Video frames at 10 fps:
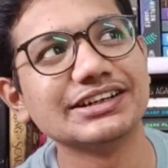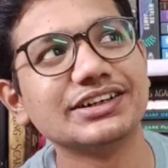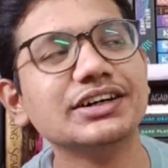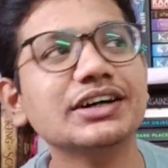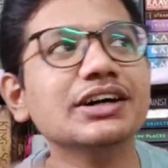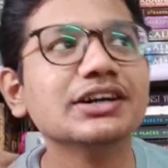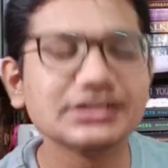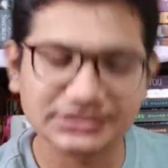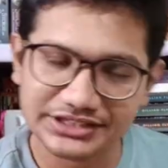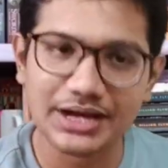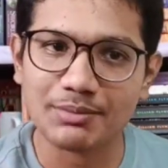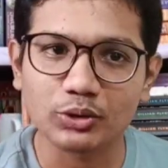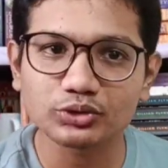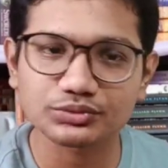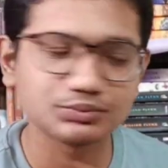they come out, okay?
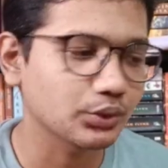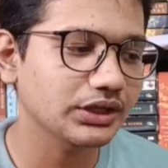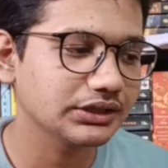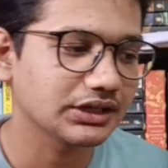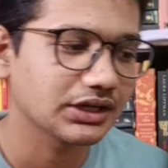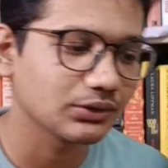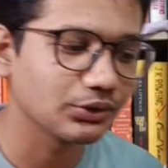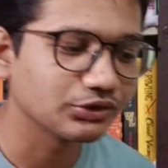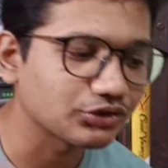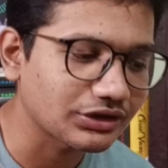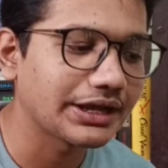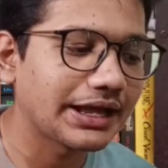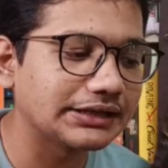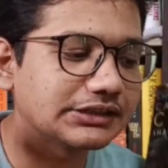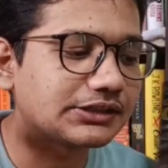They are going to try and
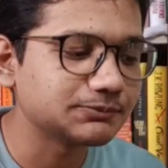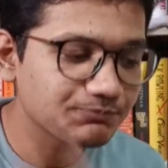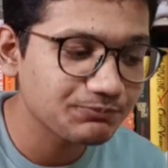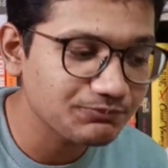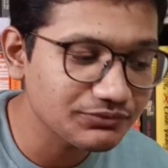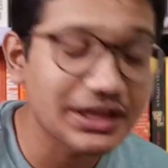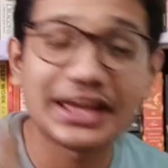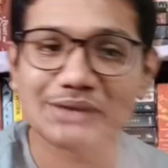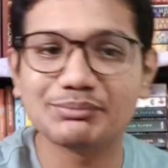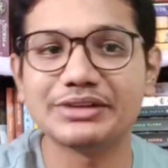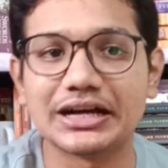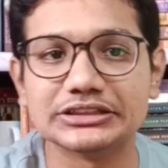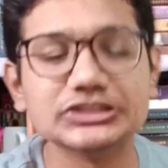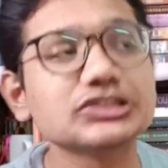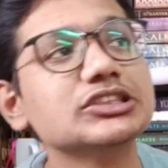help the others,
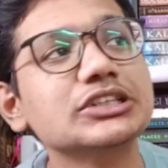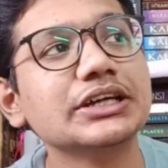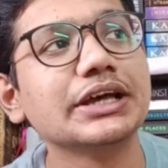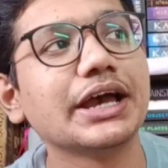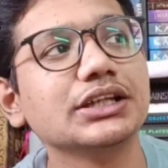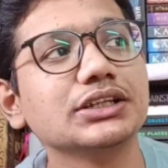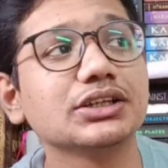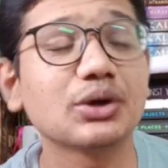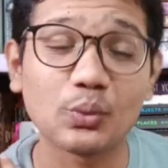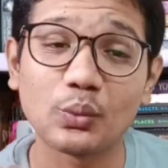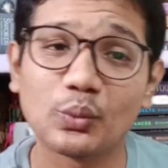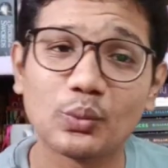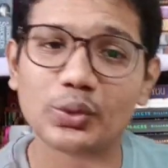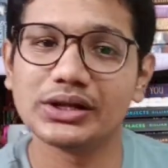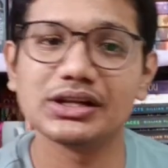and Will
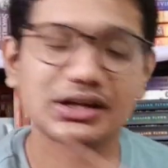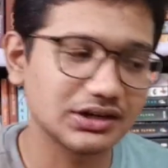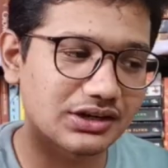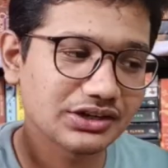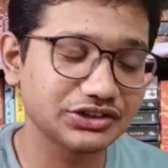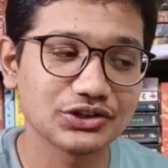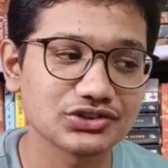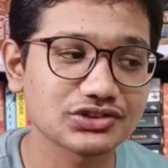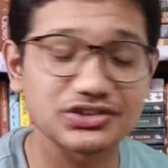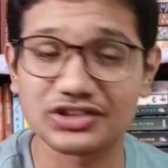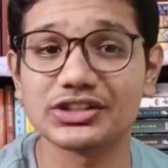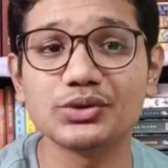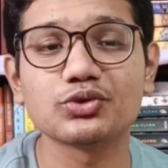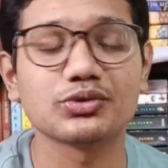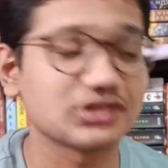hears Cecily's
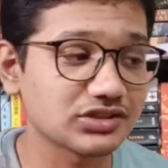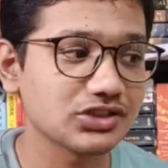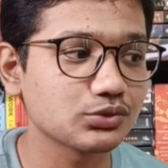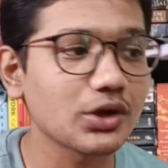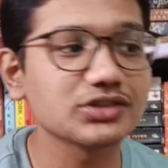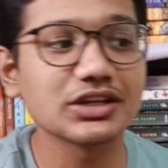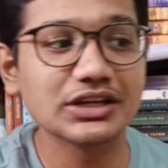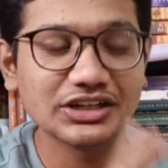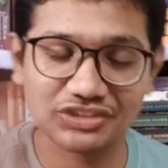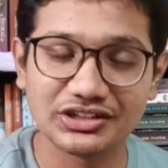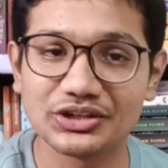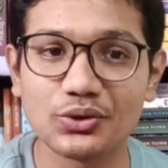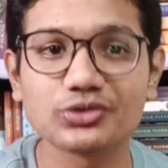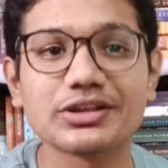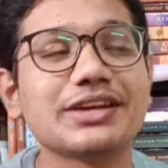voice. He goes there,
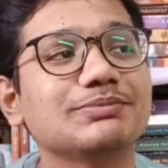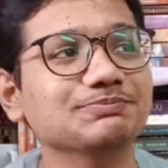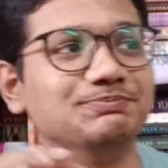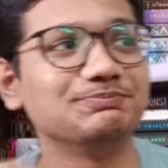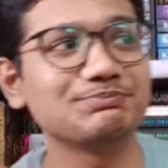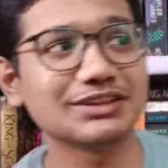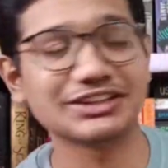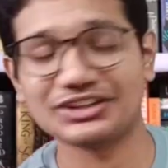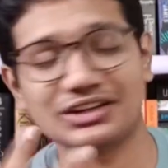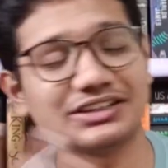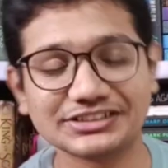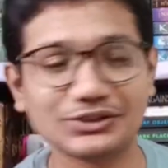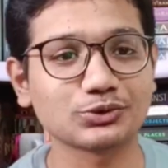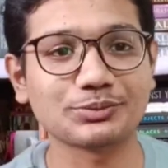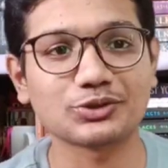but there are already automatons that
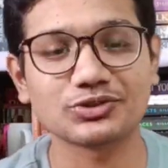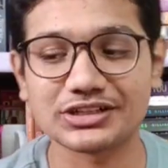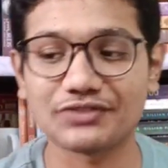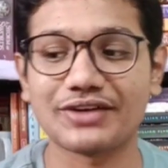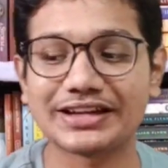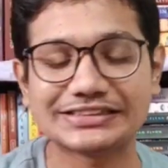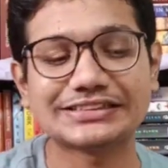are fighting, and